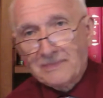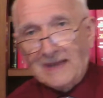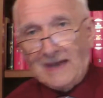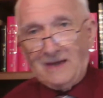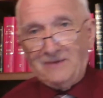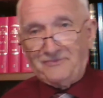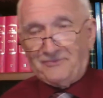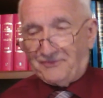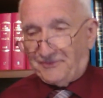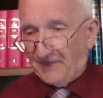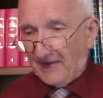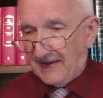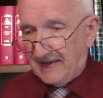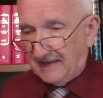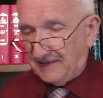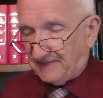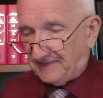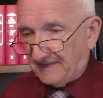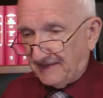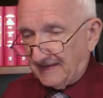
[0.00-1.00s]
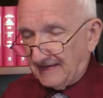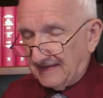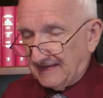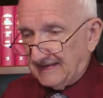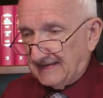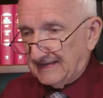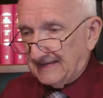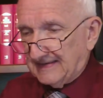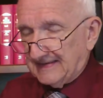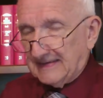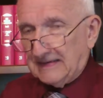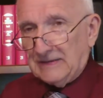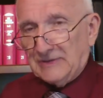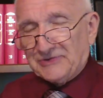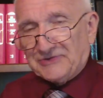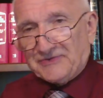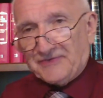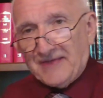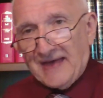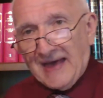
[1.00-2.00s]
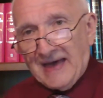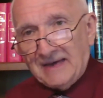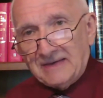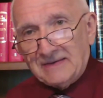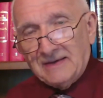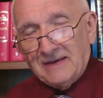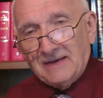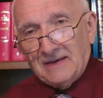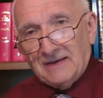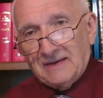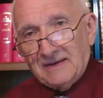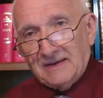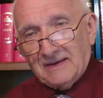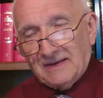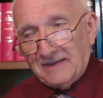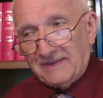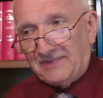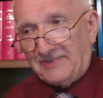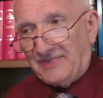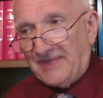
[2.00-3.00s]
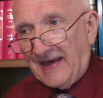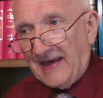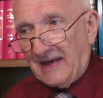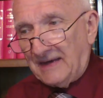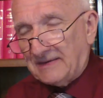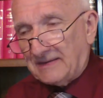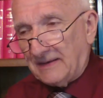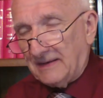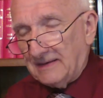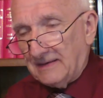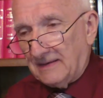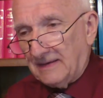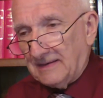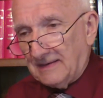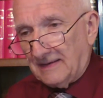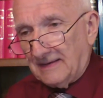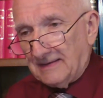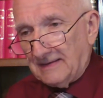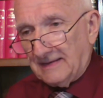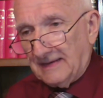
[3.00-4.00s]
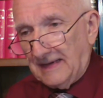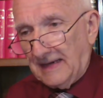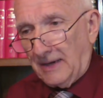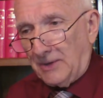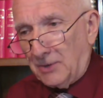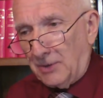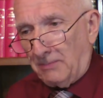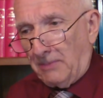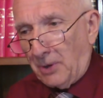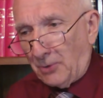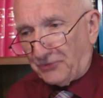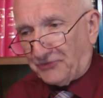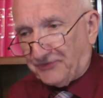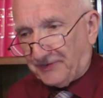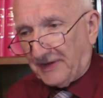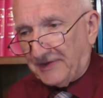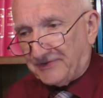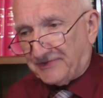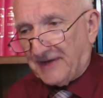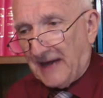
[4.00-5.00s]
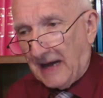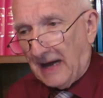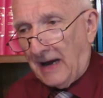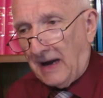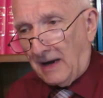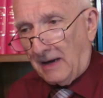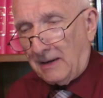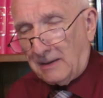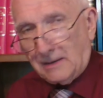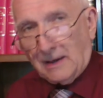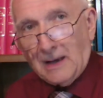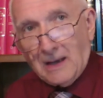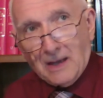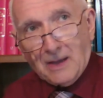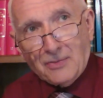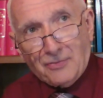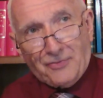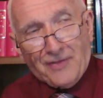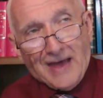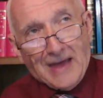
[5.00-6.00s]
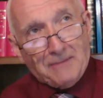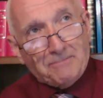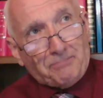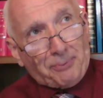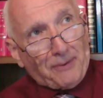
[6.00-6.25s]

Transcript: and faith is that that innermost desire that